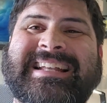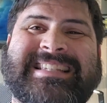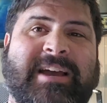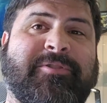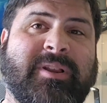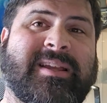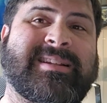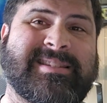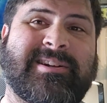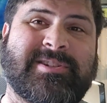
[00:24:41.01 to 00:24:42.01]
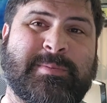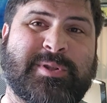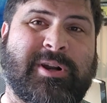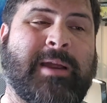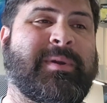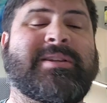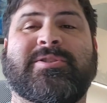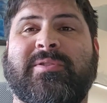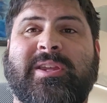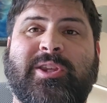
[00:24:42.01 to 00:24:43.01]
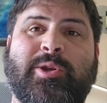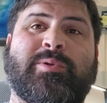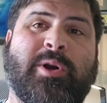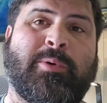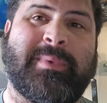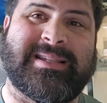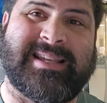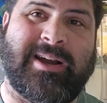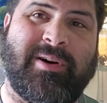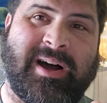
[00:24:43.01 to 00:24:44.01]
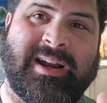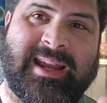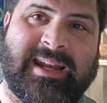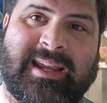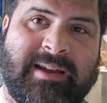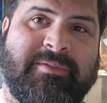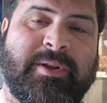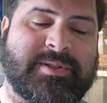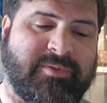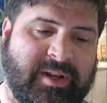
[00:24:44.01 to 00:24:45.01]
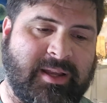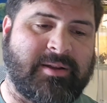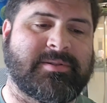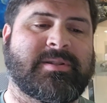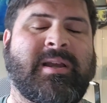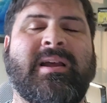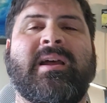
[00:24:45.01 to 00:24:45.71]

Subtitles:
definitely consider subscribing so that you don't miss out on any of those videos.